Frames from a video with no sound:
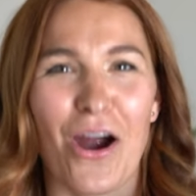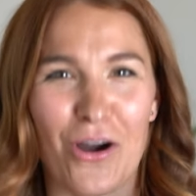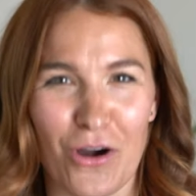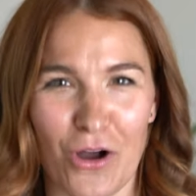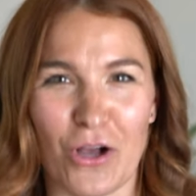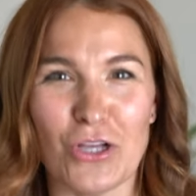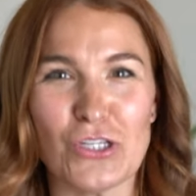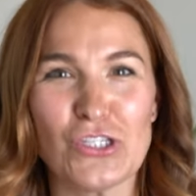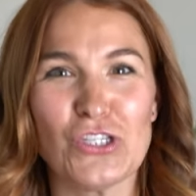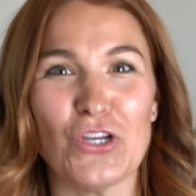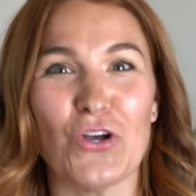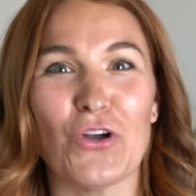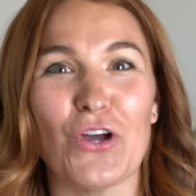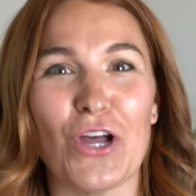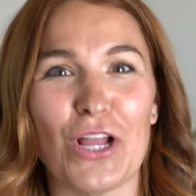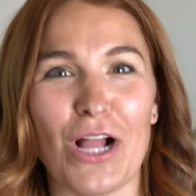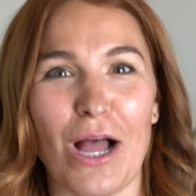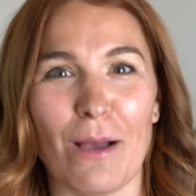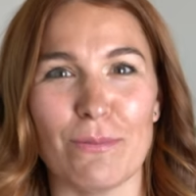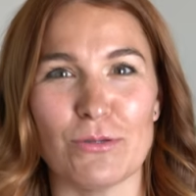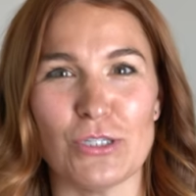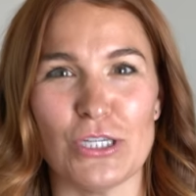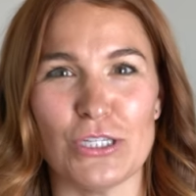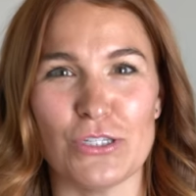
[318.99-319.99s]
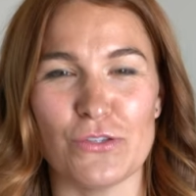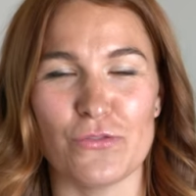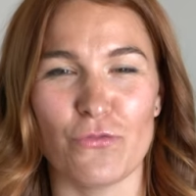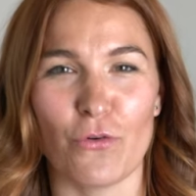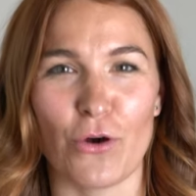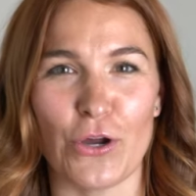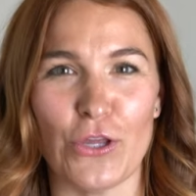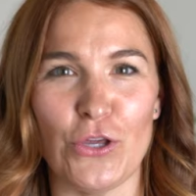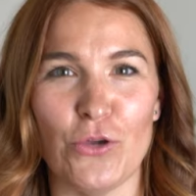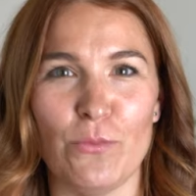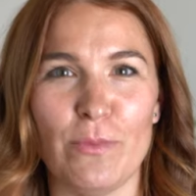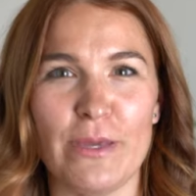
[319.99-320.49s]
are also good options
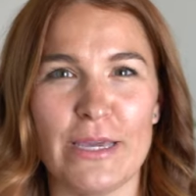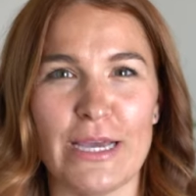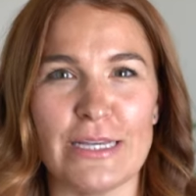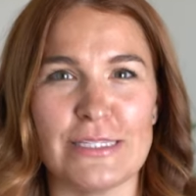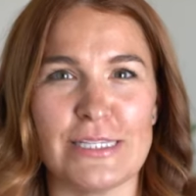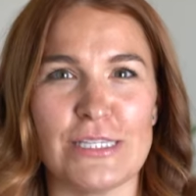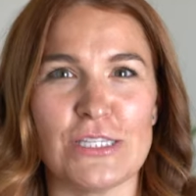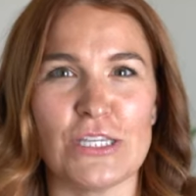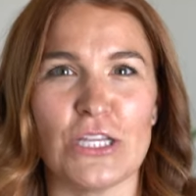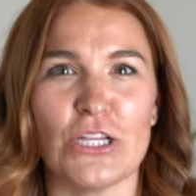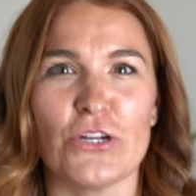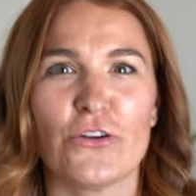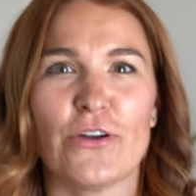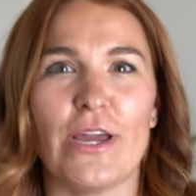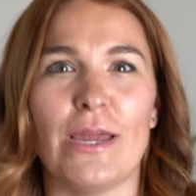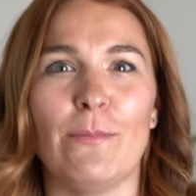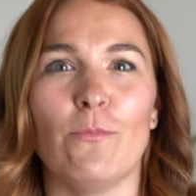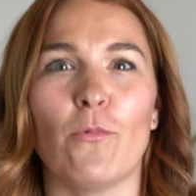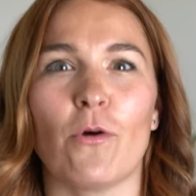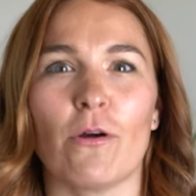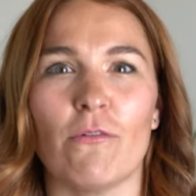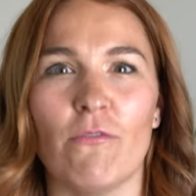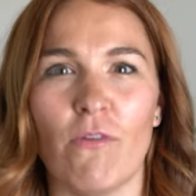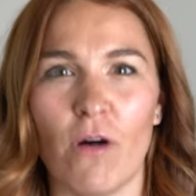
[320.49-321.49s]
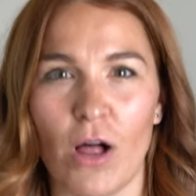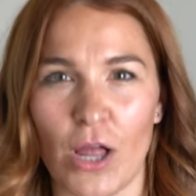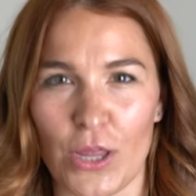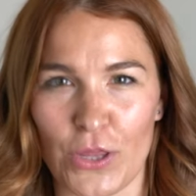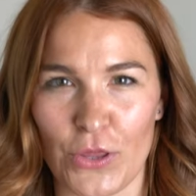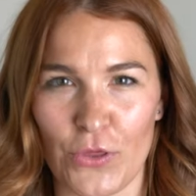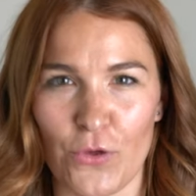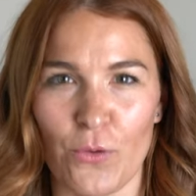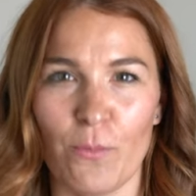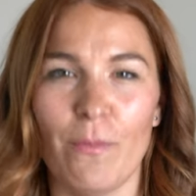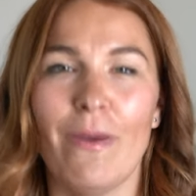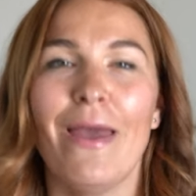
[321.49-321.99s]
for you because it's gonna create more
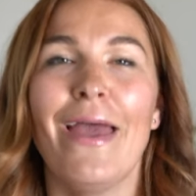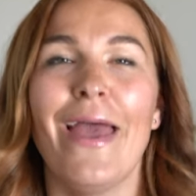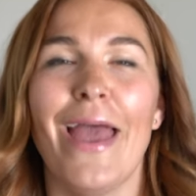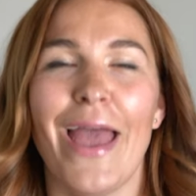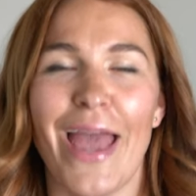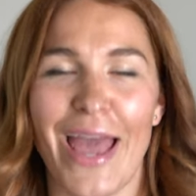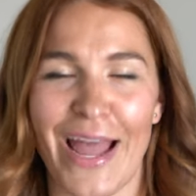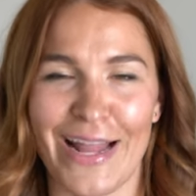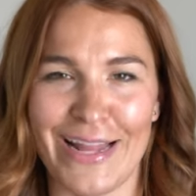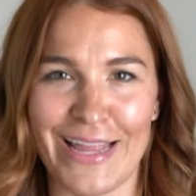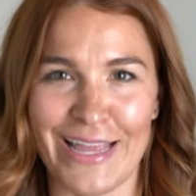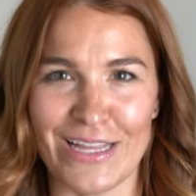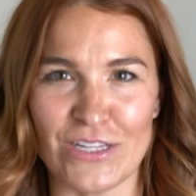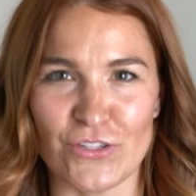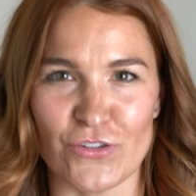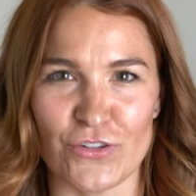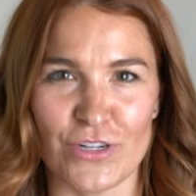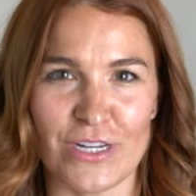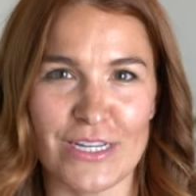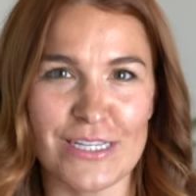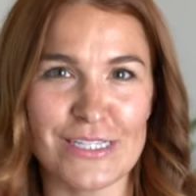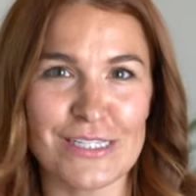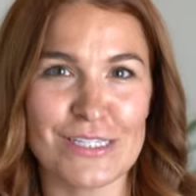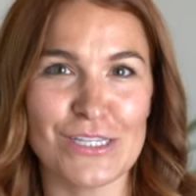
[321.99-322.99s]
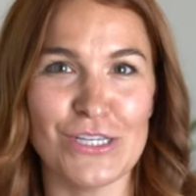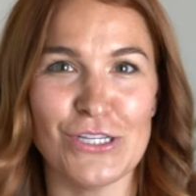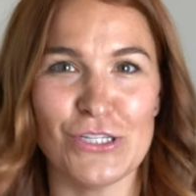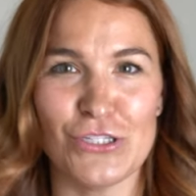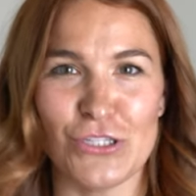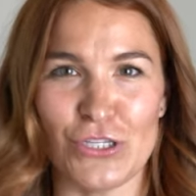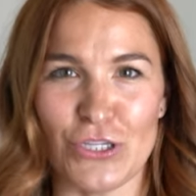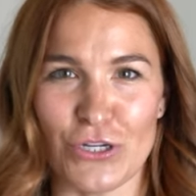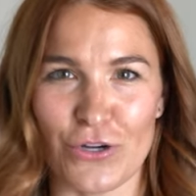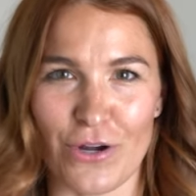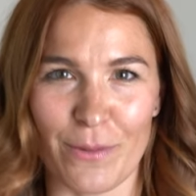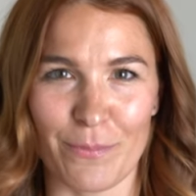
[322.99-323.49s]
volume and interest
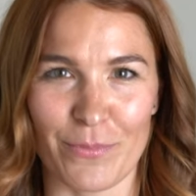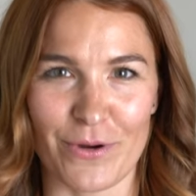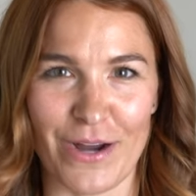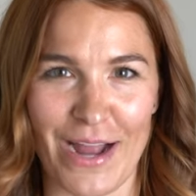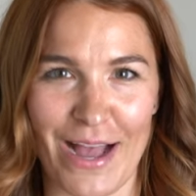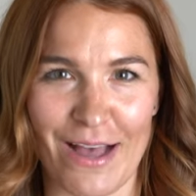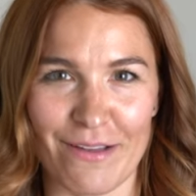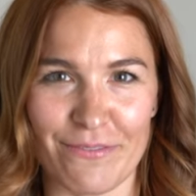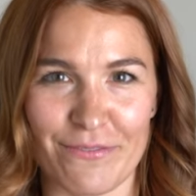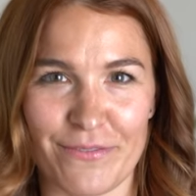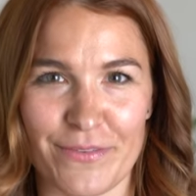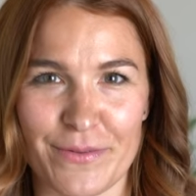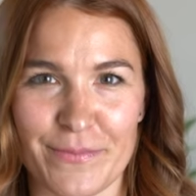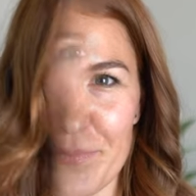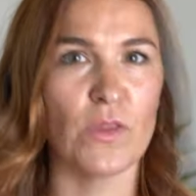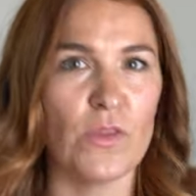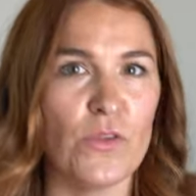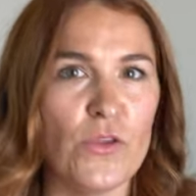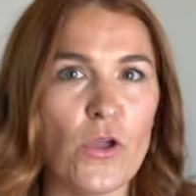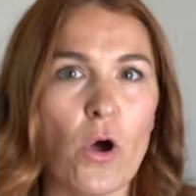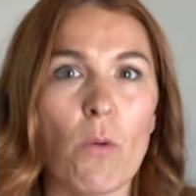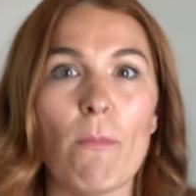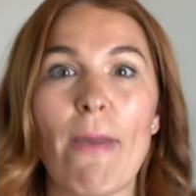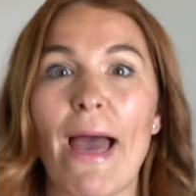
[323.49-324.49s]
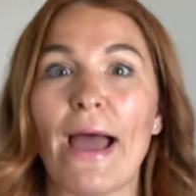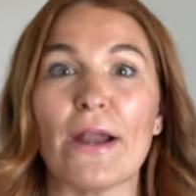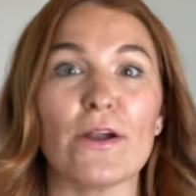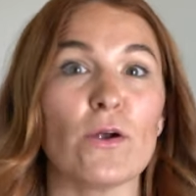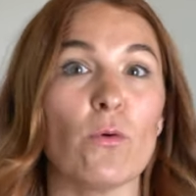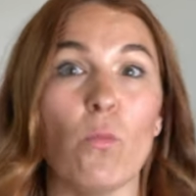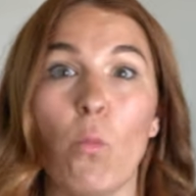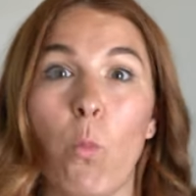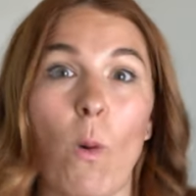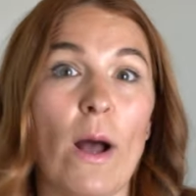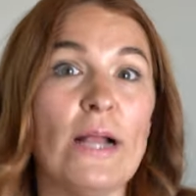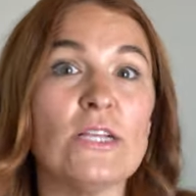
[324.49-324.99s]
to your upper half. No
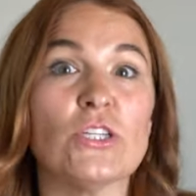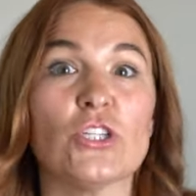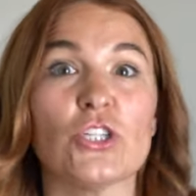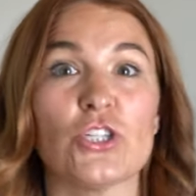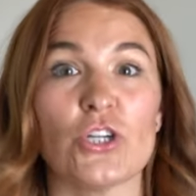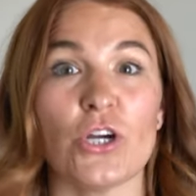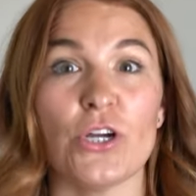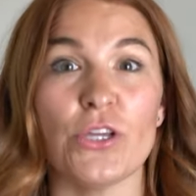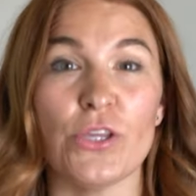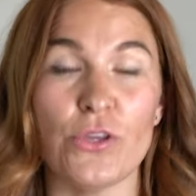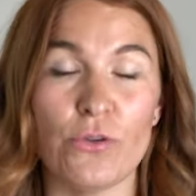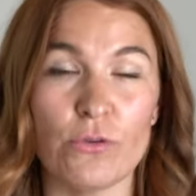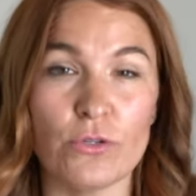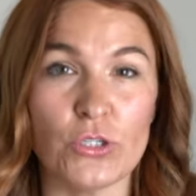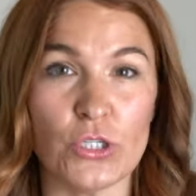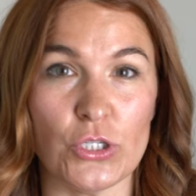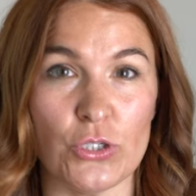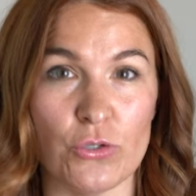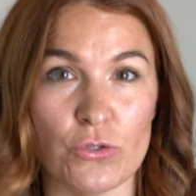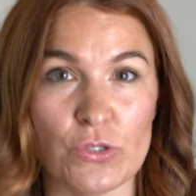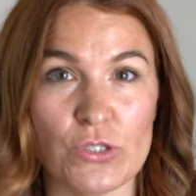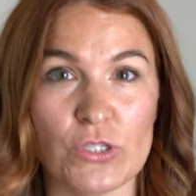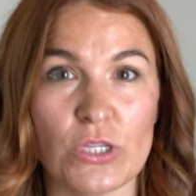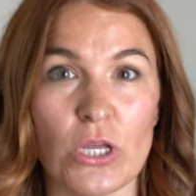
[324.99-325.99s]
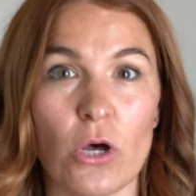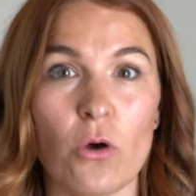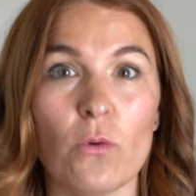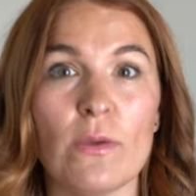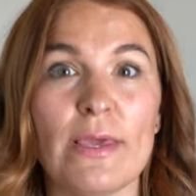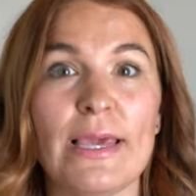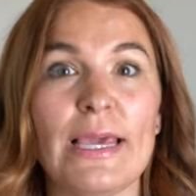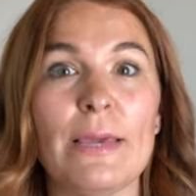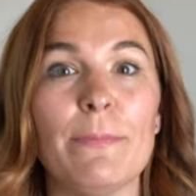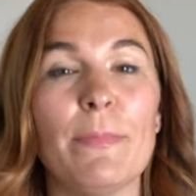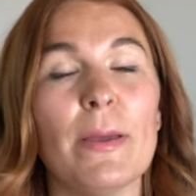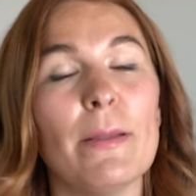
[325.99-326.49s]
matter what shirt you choose though,
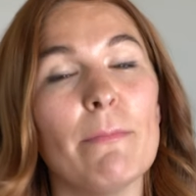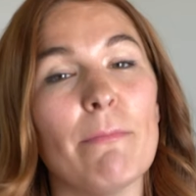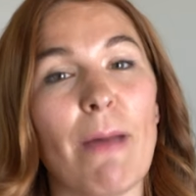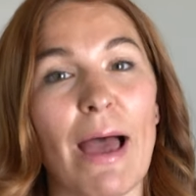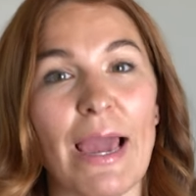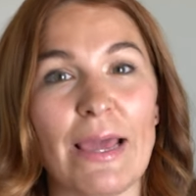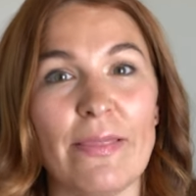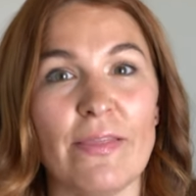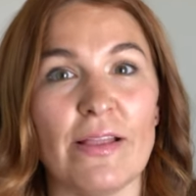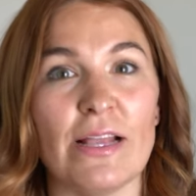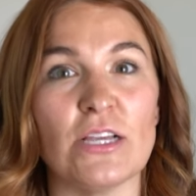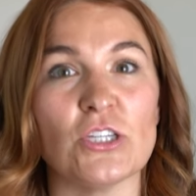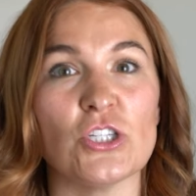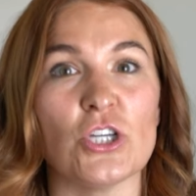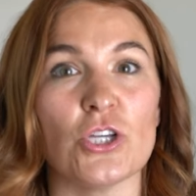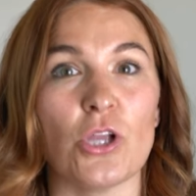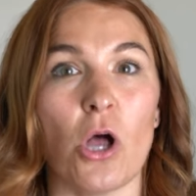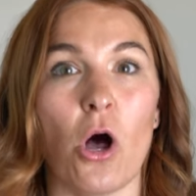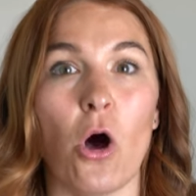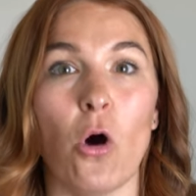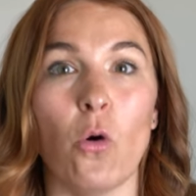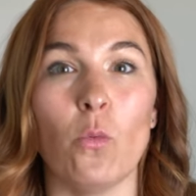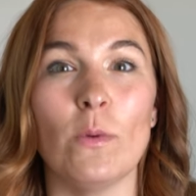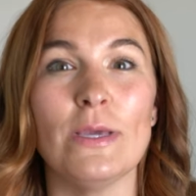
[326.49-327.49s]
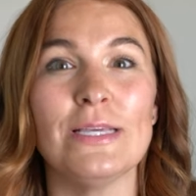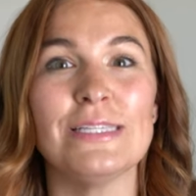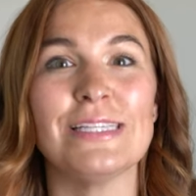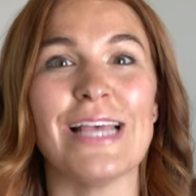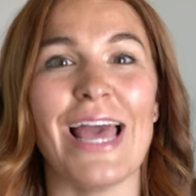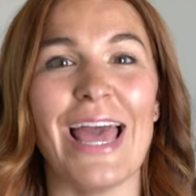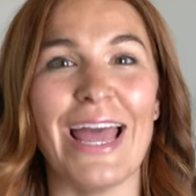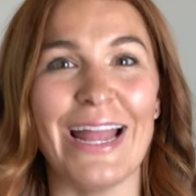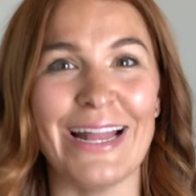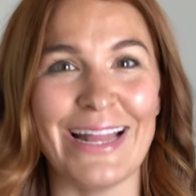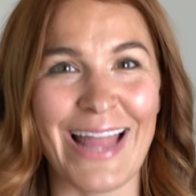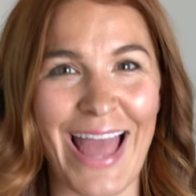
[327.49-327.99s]
keep in mind that it should always
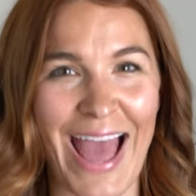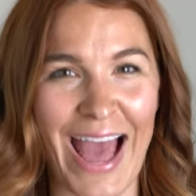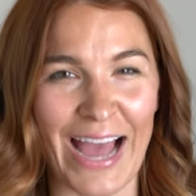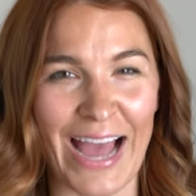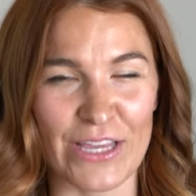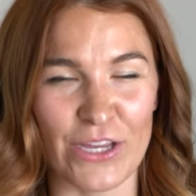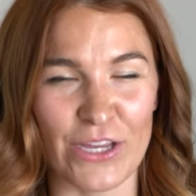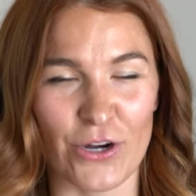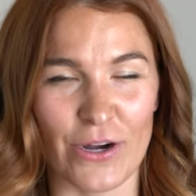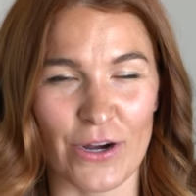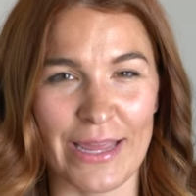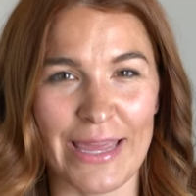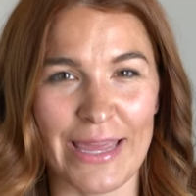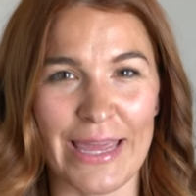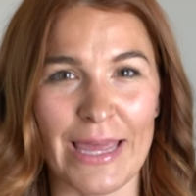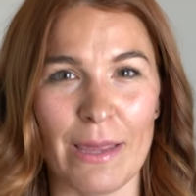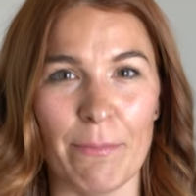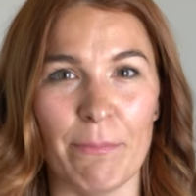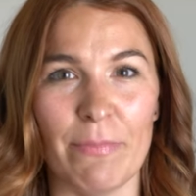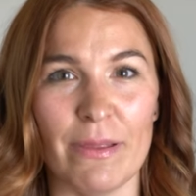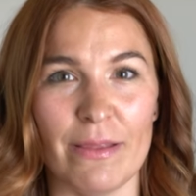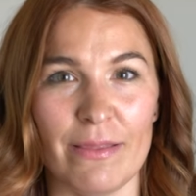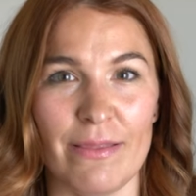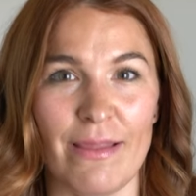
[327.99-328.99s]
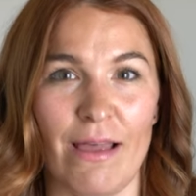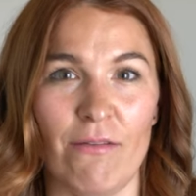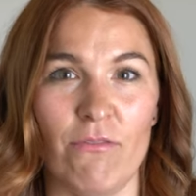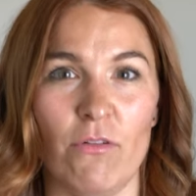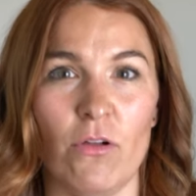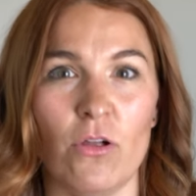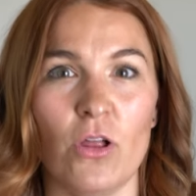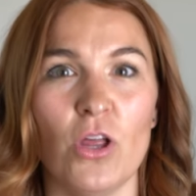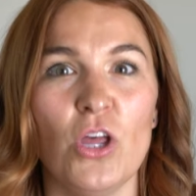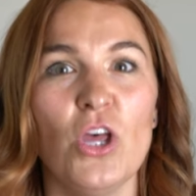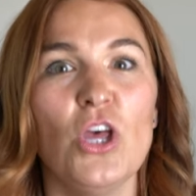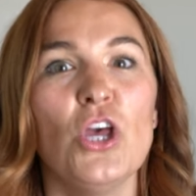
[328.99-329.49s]
end at your hip
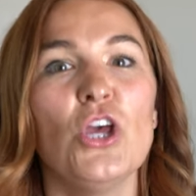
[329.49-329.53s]
level.